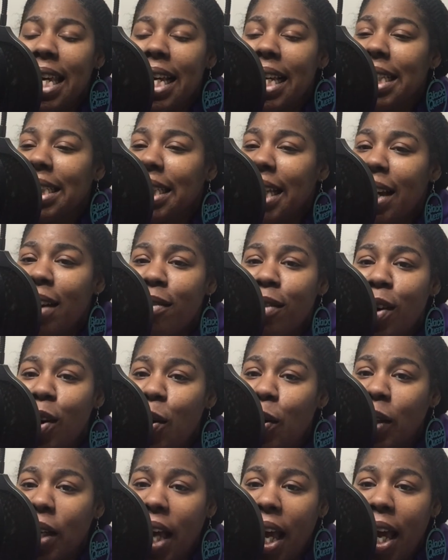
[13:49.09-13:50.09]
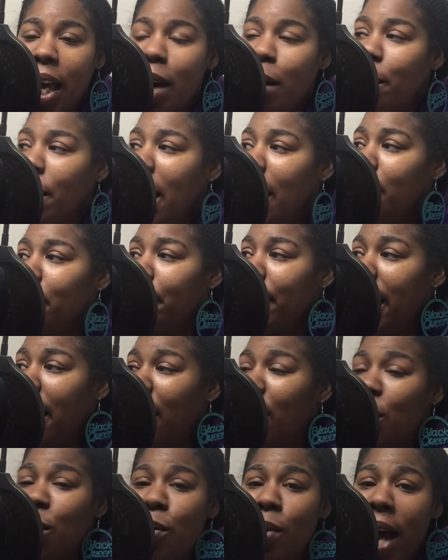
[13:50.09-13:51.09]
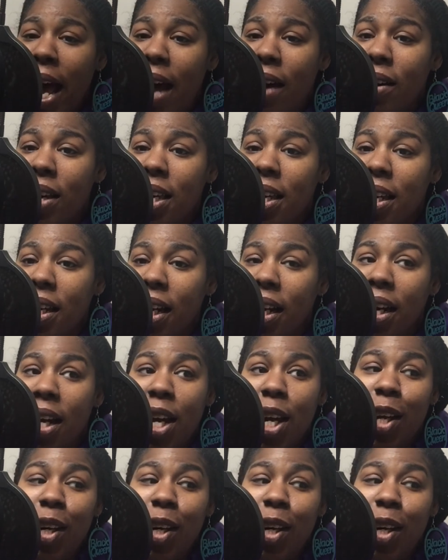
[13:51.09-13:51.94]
is ever okay about a man who out here